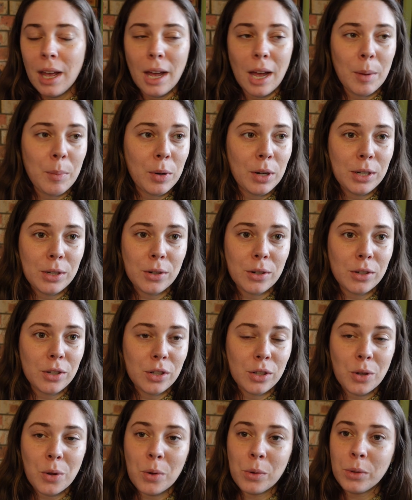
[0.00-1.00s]
I'm pretty sure it's
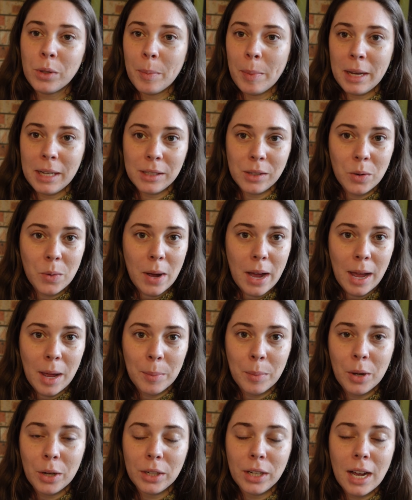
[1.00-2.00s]
just called the Peas and Quiet
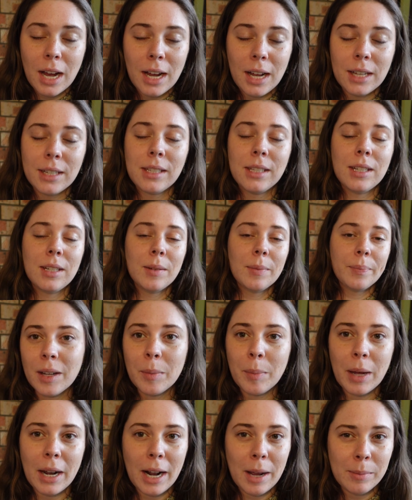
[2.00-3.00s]
Podcast.
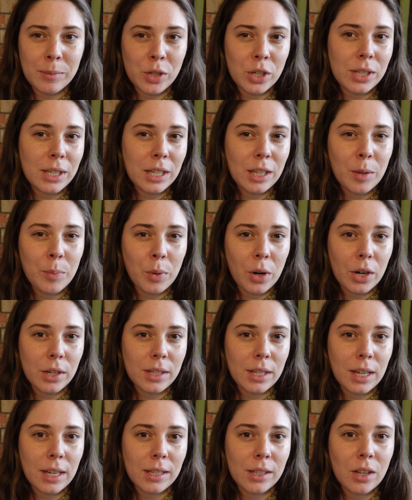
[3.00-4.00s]
But I'm just in the
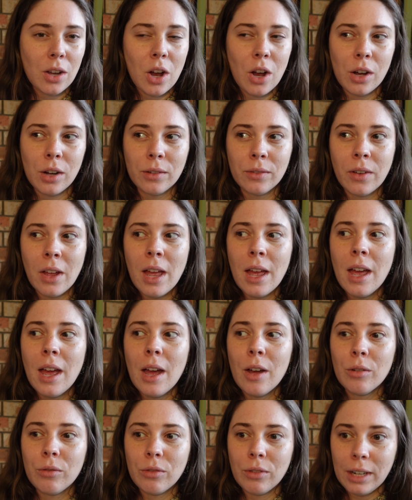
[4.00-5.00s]
process of
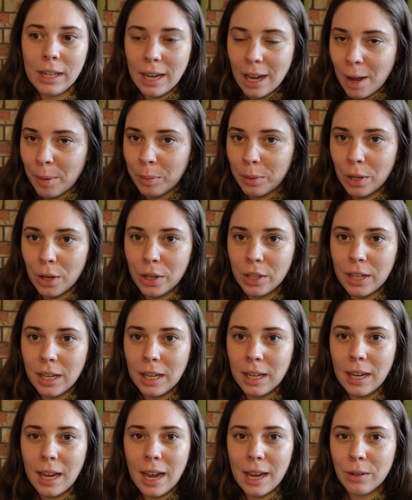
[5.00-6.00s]

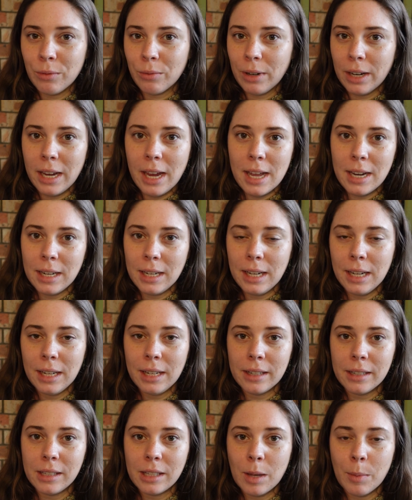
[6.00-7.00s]
re-uploading and
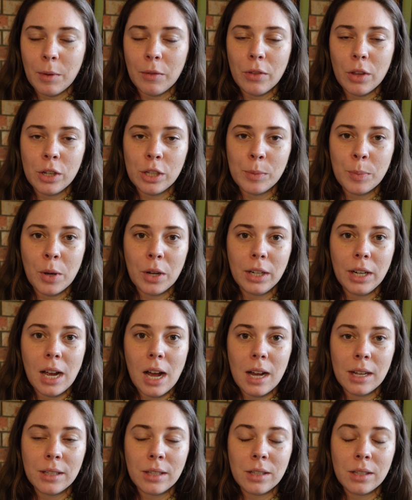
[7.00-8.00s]
re-editing some of those
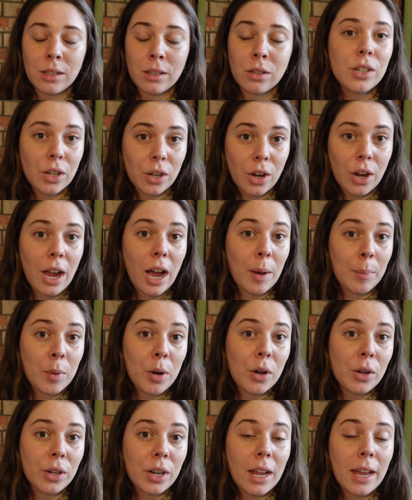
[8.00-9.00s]
podcasts to go up
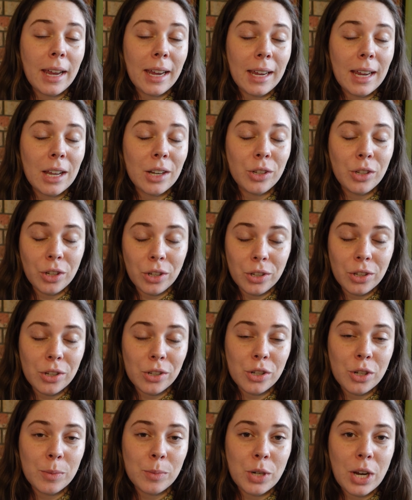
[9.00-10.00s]
on a new
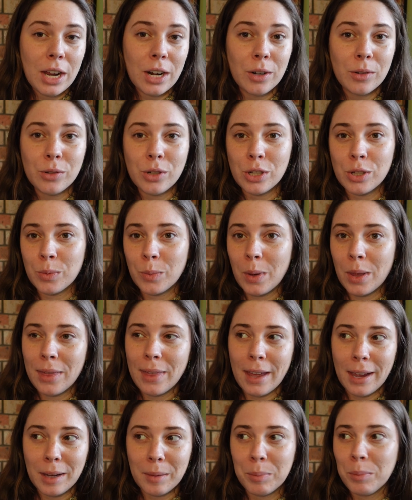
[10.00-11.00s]
YouTube channel, just with
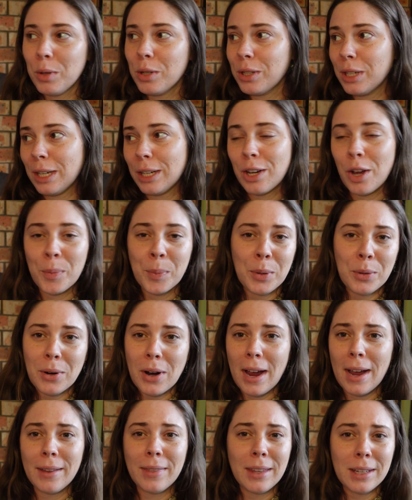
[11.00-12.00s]
like music,
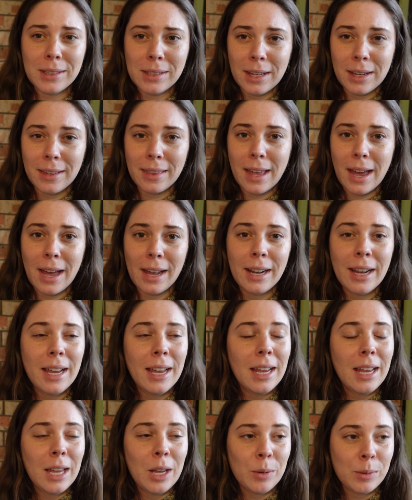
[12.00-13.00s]
copyright, things like that.
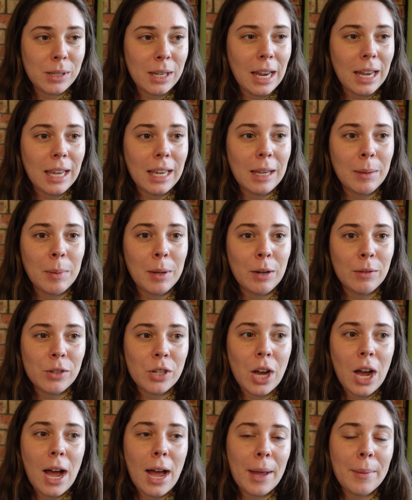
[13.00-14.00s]
It was taking a bit of
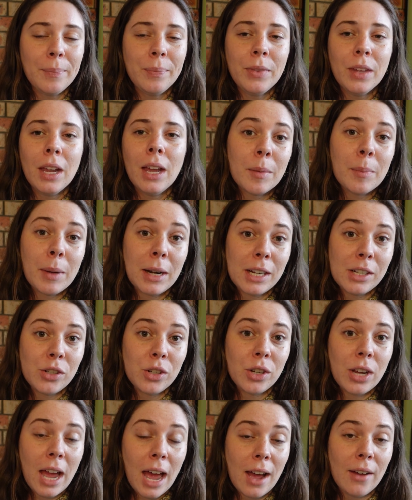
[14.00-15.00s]
time, but I
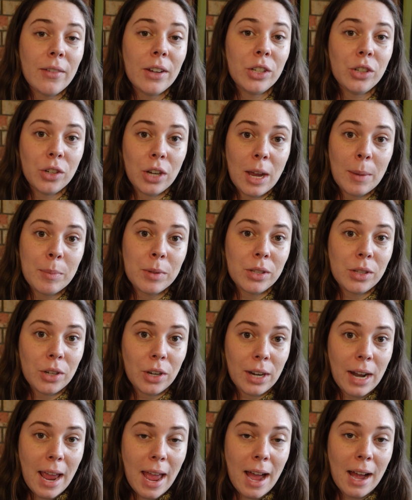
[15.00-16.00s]
do have a new
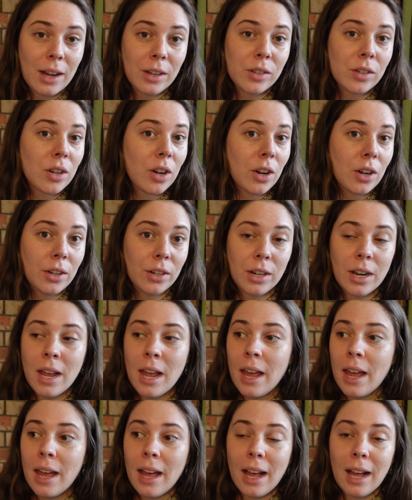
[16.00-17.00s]
episode out on
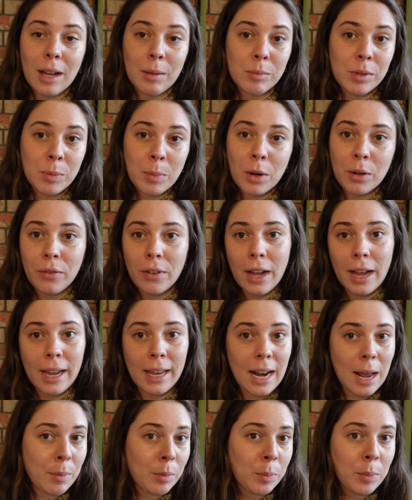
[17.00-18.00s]
Spotify,
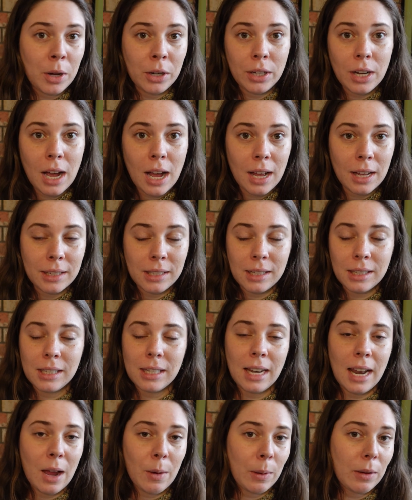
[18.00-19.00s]
Apple Podcasts,
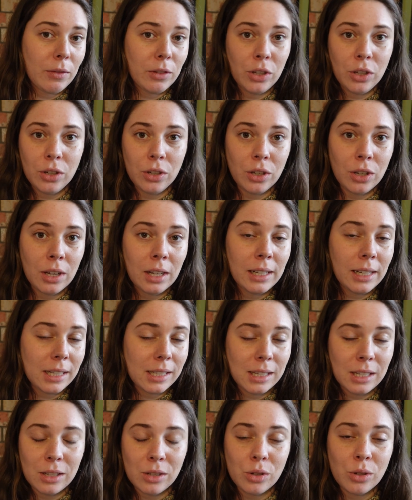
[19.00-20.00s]
and however you
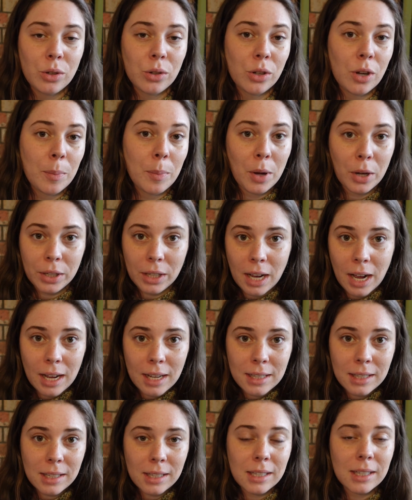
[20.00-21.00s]
listen to
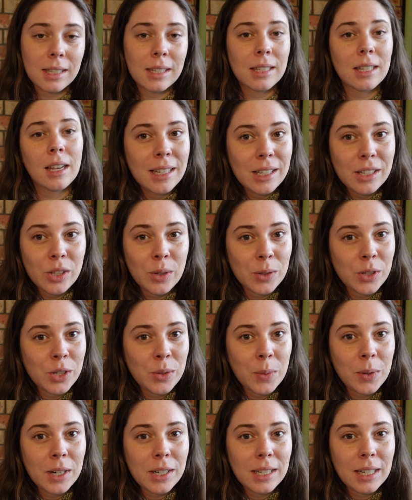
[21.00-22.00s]
podcasts. So just
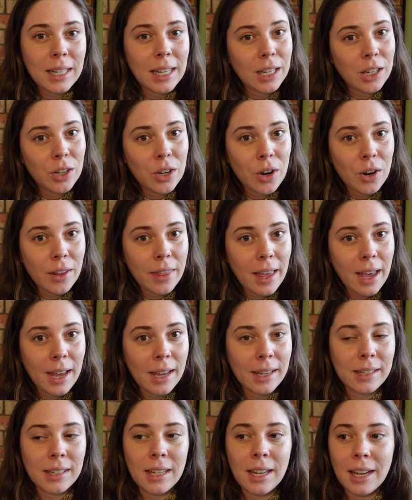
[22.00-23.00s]
wanted to let you know
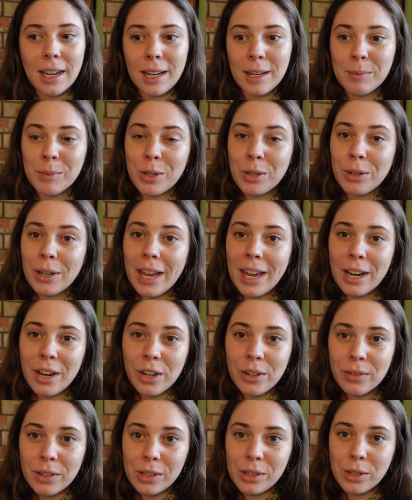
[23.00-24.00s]
that to head
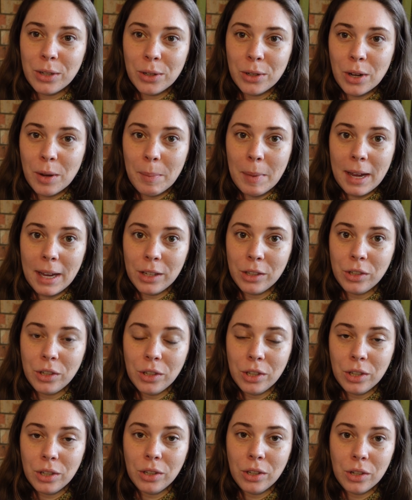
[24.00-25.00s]
over to my
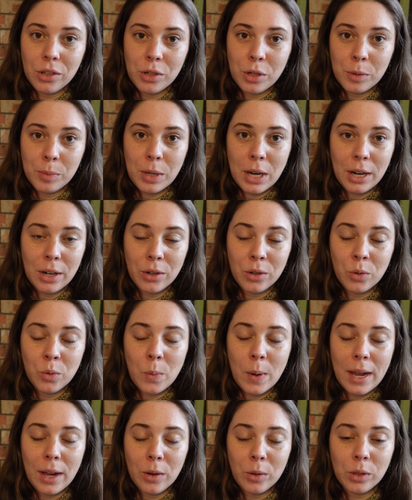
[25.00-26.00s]
new YouTube channel
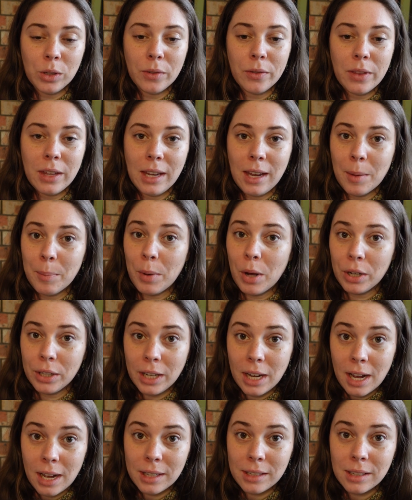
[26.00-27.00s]
where all of the
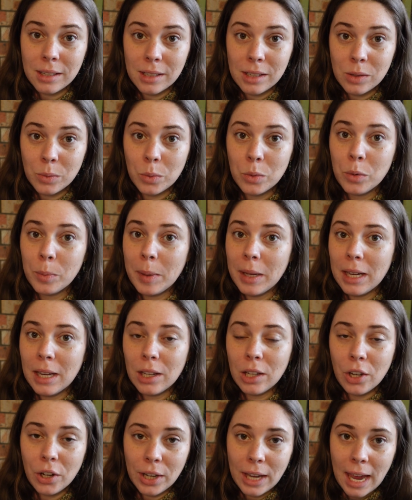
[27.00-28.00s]
podcasts will be
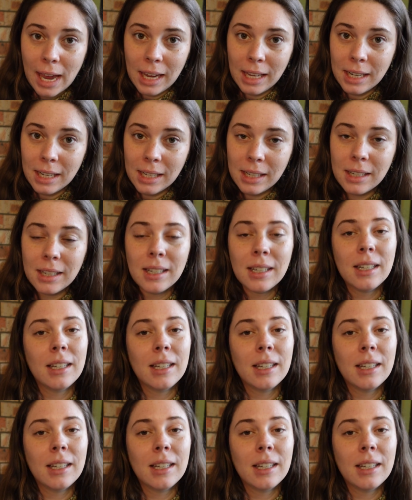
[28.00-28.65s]
located.